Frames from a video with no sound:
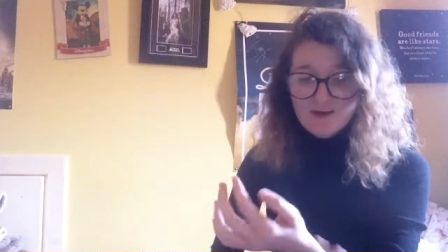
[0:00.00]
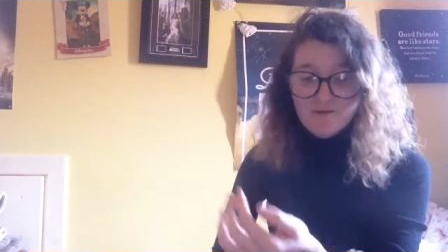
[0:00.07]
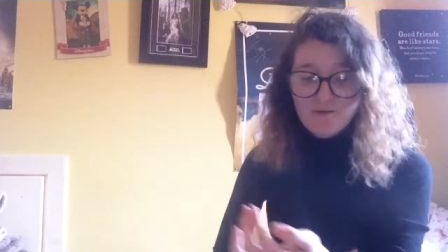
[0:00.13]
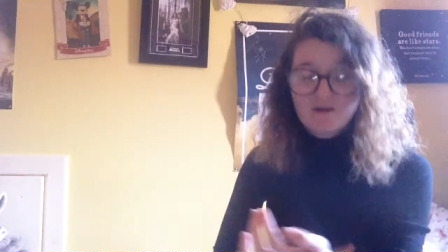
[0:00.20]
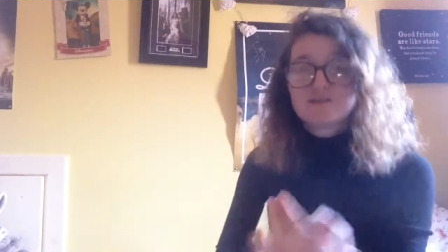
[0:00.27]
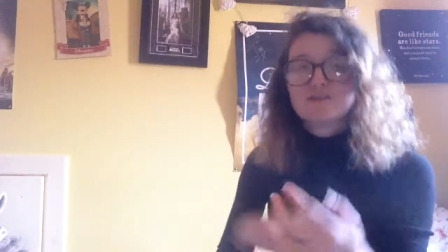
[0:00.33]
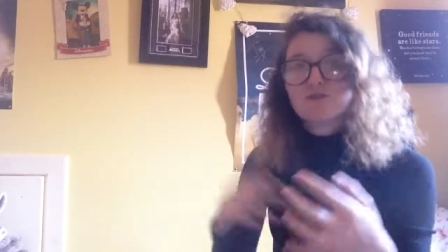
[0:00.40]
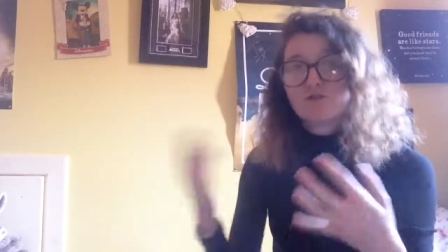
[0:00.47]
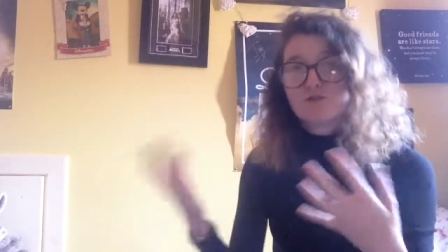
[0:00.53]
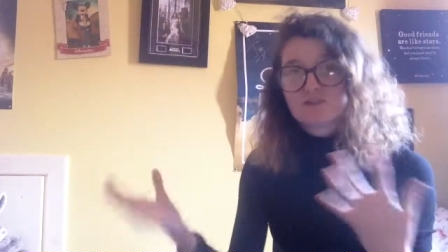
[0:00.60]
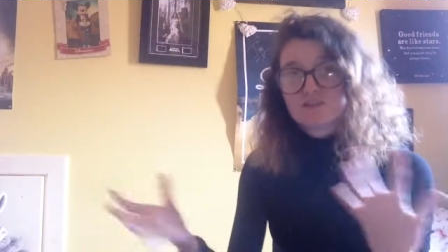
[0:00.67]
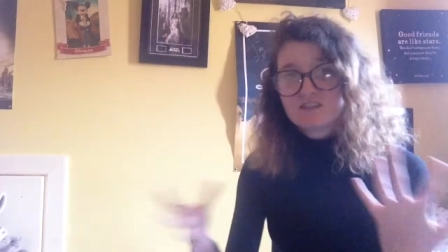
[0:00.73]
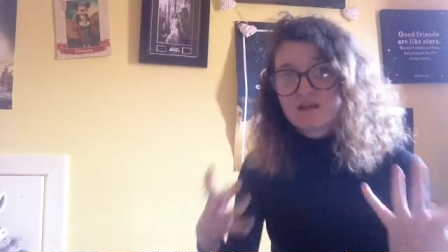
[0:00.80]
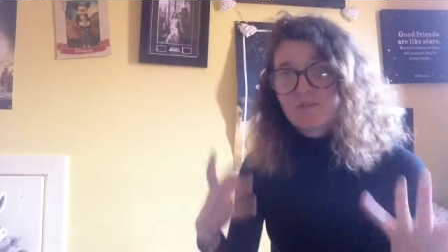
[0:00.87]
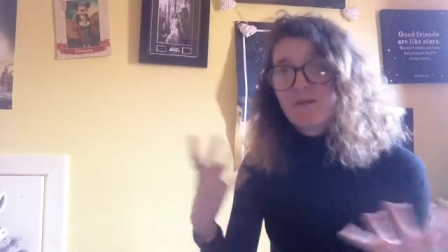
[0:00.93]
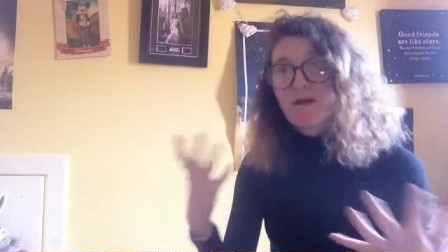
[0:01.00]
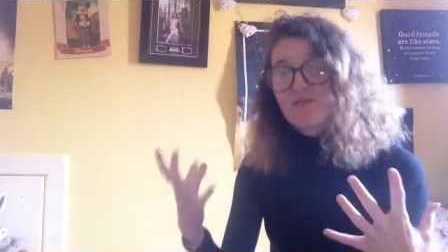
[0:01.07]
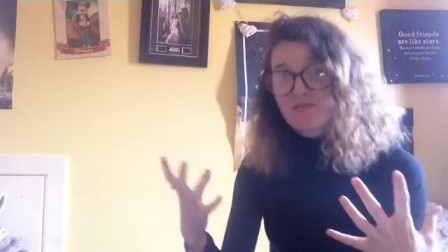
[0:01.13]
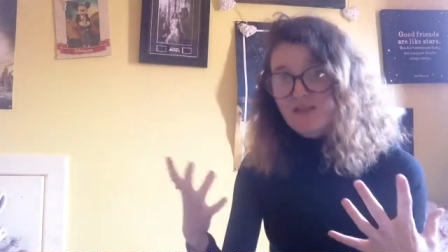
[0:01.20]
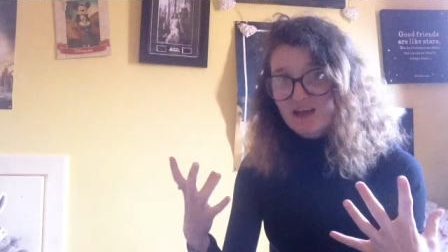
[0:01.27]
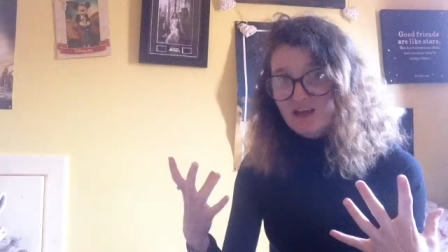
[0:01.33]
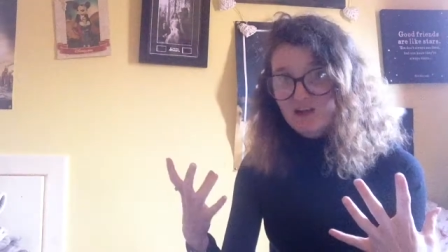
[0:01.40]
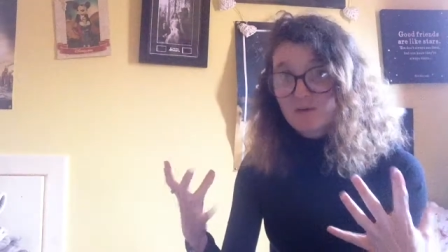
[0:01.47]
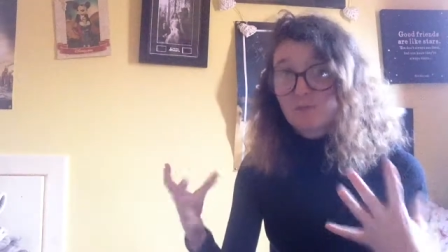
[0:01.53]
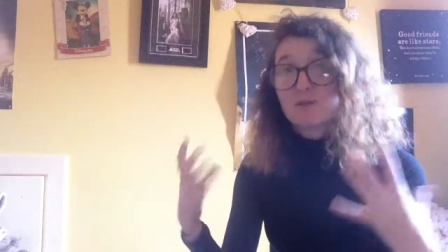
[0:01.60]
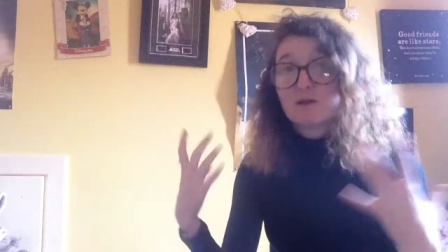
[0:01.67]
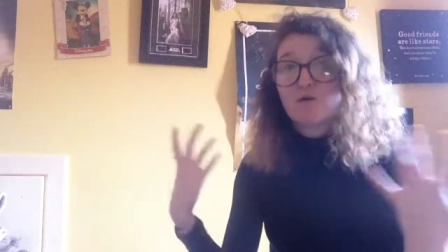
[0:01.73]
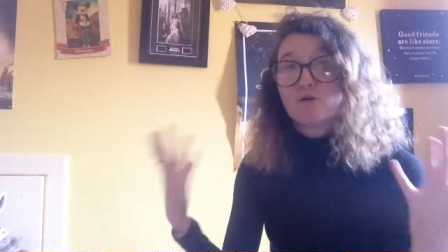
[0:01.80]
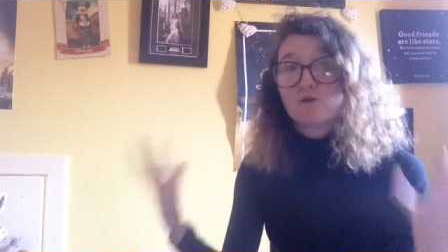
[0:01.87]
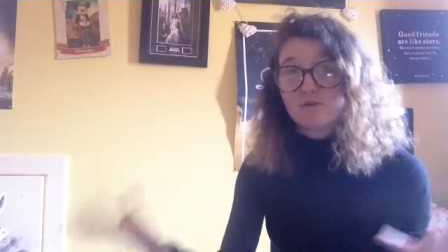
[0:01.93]
whereas the lotion's a bit thicker but
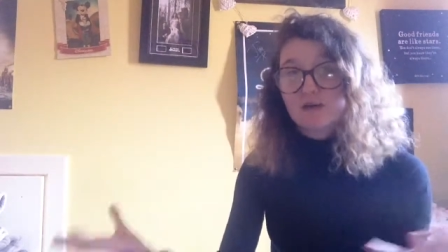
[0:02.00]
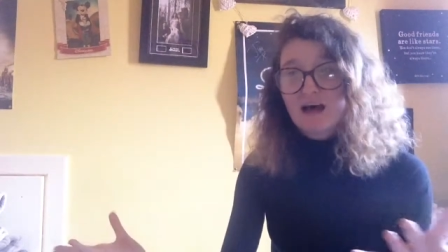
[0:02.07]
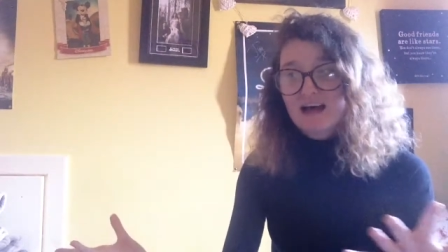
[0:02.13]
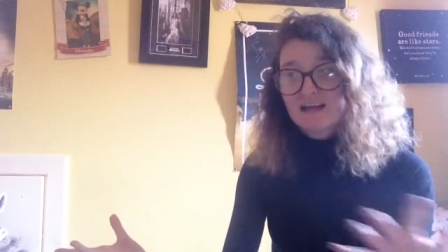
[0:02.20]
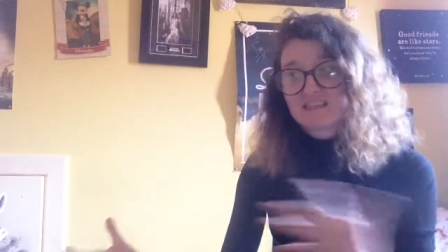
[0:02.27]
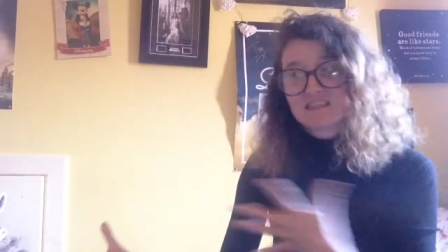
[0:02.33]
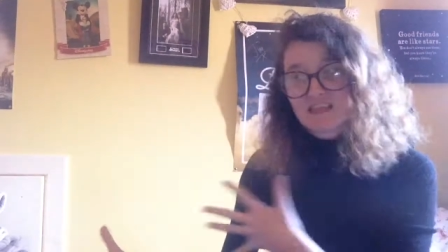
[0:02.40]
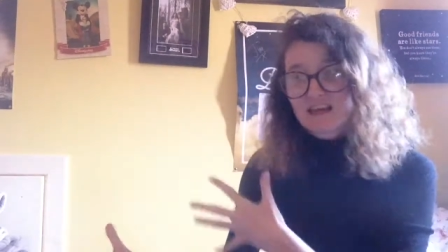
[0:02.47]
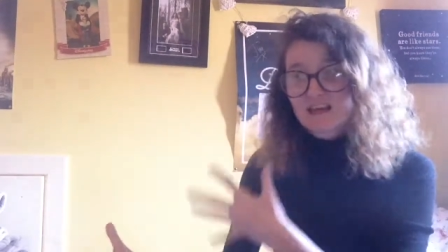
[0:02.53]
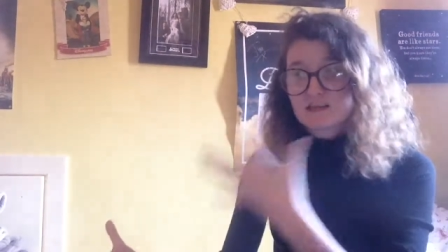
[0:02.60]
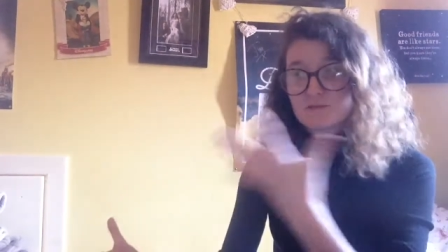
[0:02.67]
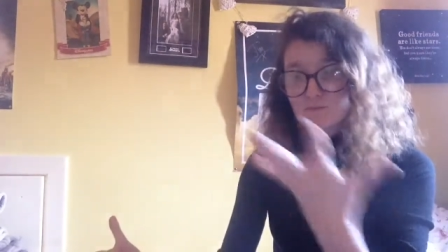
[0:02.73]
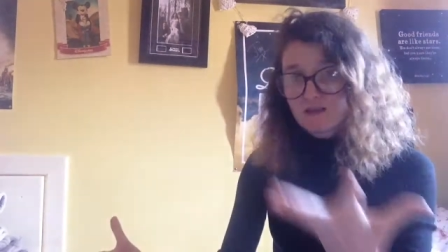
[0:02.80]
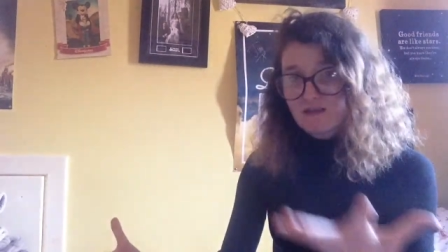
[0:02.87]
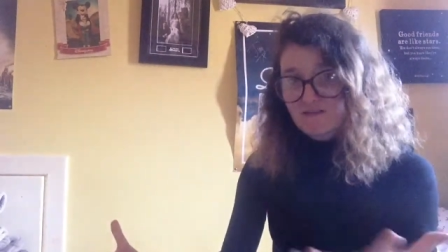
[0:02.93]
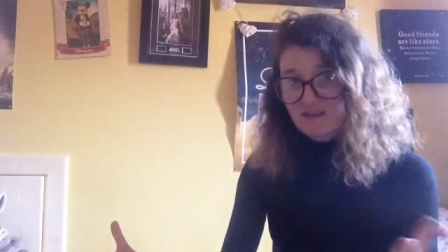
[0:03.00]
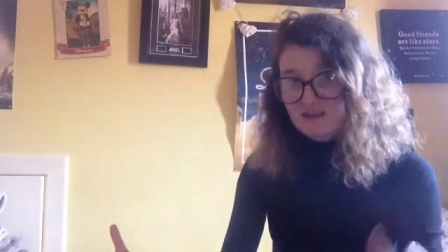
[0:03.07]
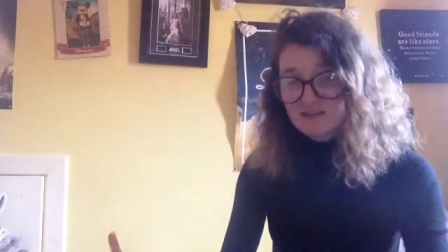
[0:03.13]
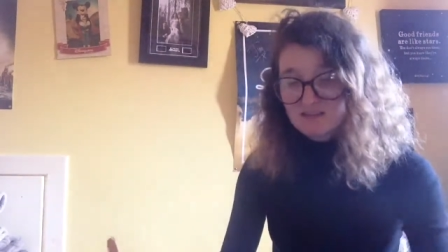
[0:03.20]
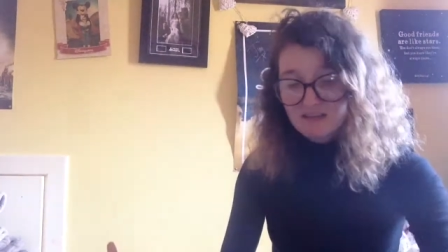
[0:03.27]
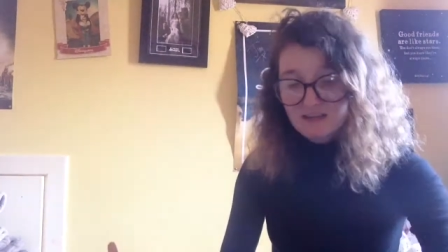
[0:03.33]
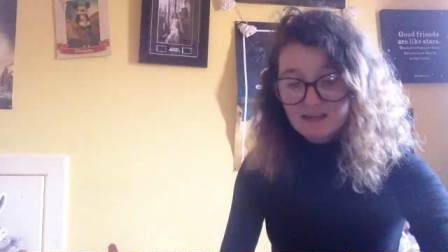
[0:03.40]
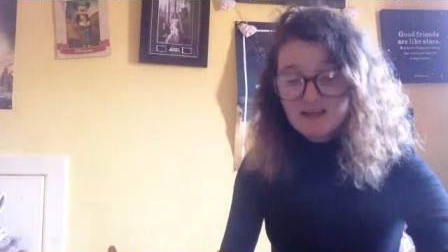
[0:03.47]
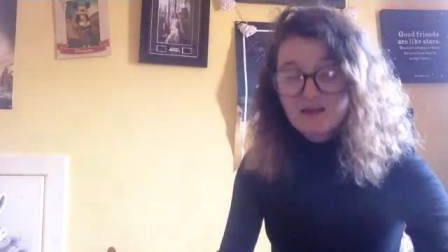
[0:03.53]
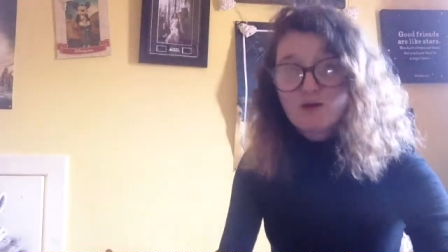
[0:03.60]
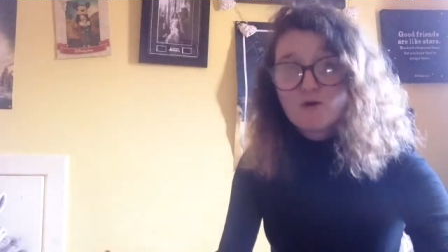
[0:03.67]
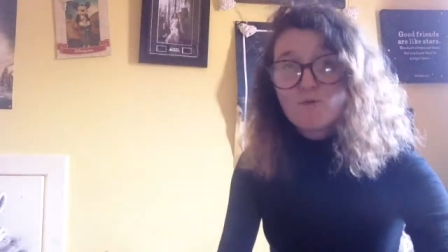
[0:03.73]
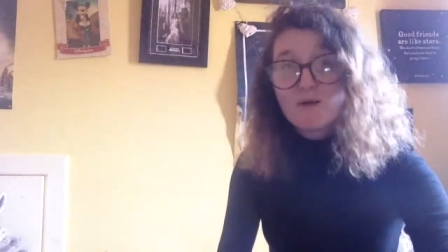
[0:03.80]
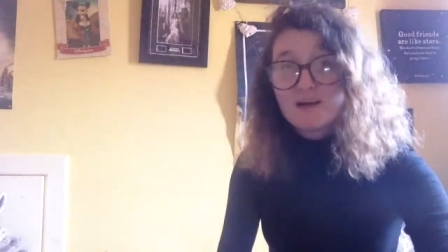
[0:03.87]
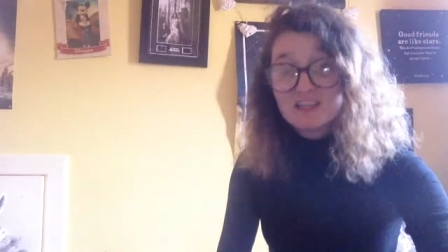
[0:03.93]
not as thick as previously,
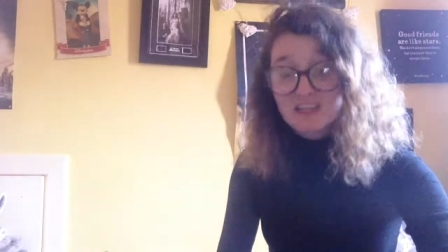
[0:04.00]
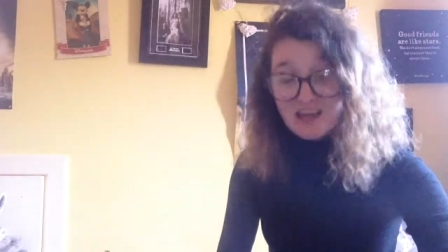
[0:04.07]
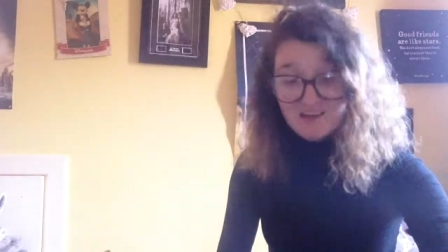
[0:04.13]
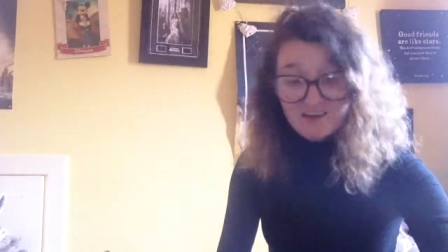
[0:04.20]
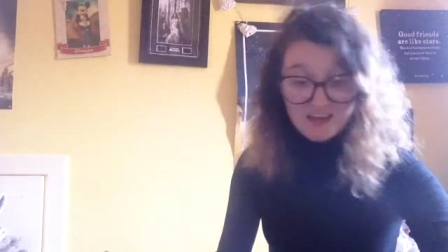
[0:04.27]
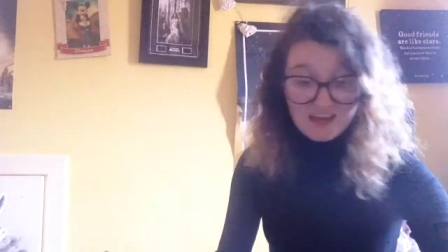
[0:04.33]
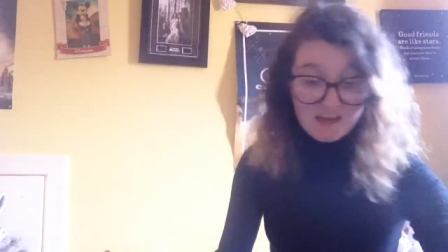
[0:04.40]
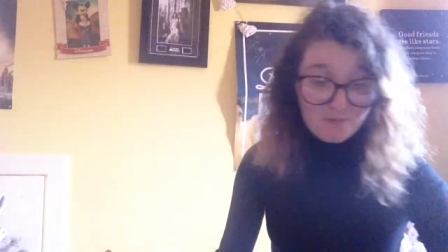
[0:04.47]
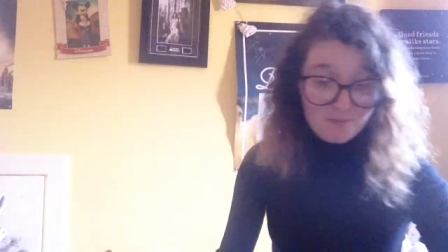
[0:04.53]
which I like